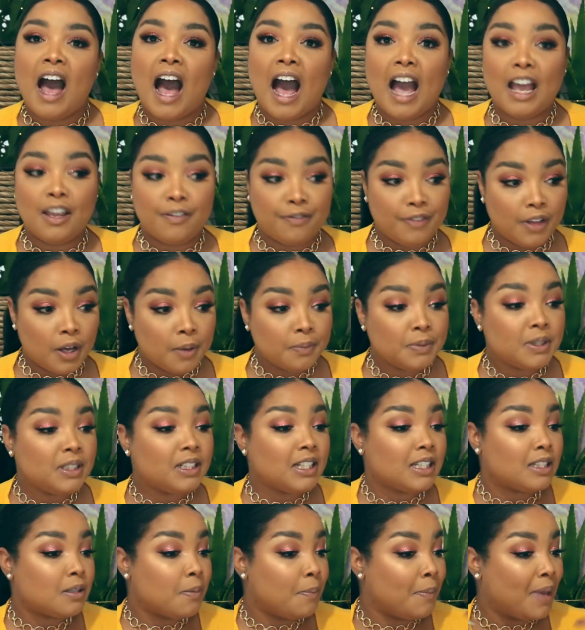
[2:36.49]
I filmed
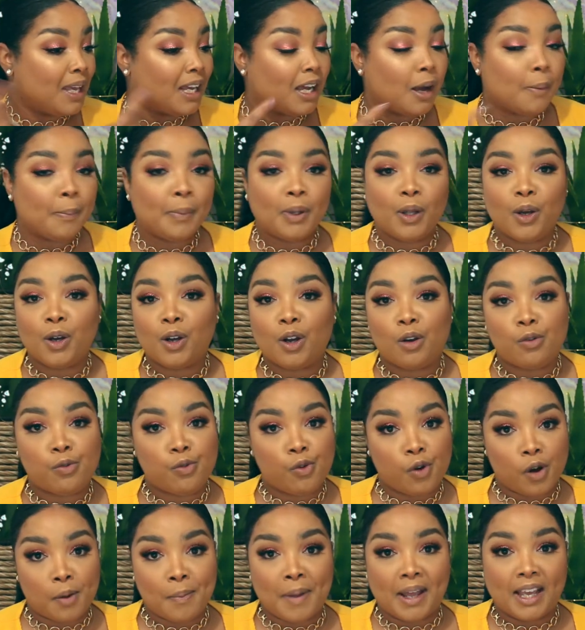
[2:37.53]
this makeup look
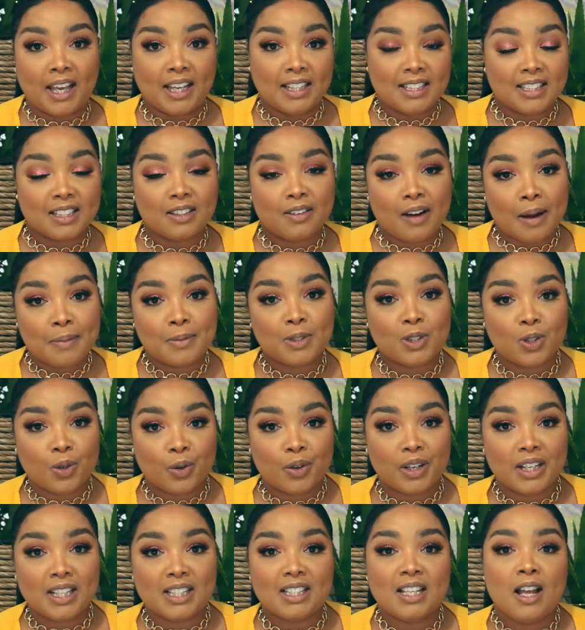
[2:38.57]
for my Instagram
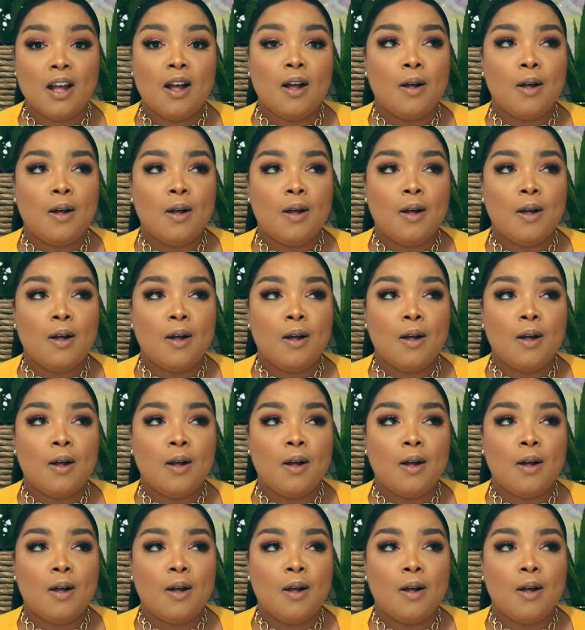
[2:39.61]
stories.